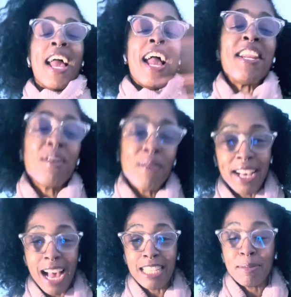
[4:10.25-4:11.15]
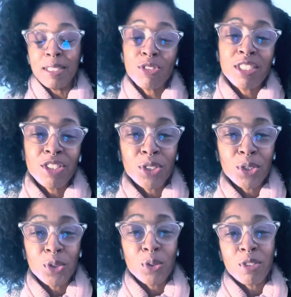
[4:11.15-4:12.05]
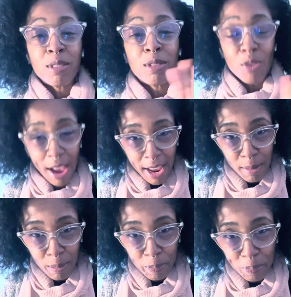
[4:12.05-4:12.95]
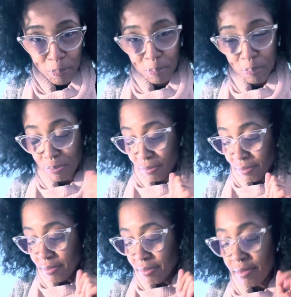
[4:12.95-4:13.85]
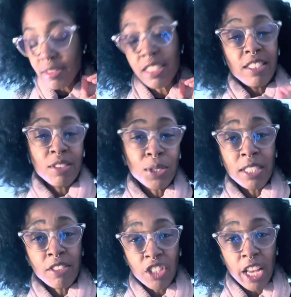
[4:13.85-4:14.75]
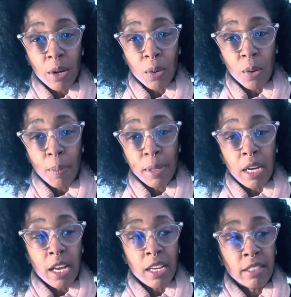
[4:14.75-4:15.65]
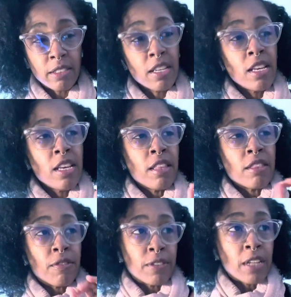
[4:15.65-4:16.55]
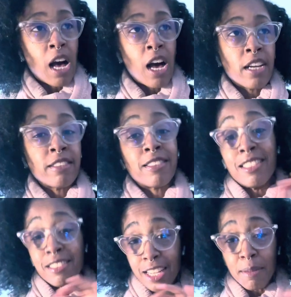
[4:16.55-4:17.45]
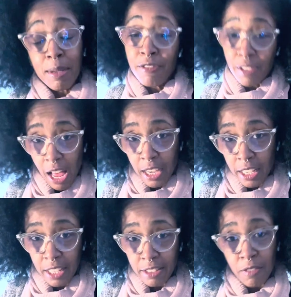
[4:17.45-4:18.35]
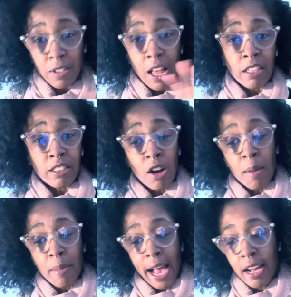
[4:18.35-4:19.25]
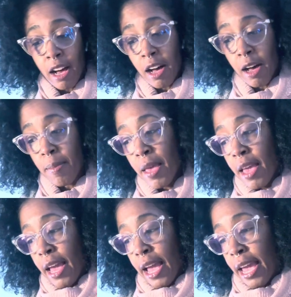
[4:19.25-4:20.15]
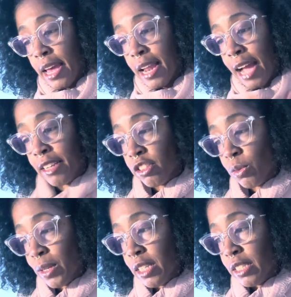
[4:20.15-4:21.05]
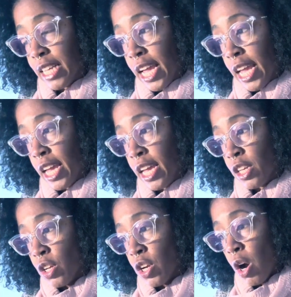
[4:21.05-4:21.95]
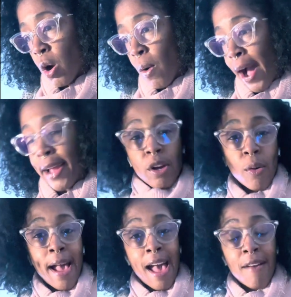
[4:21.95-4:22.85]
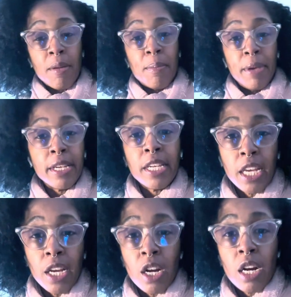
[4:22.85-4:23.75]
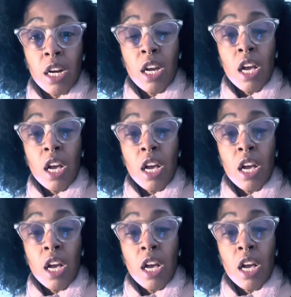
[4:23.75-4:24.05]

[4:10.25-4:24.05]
Anyway, guys, be sure to subscribe to this channel, because the vlogs is going to be vlogging. The vlogs are back up, and I just want to say, I know I haven't been here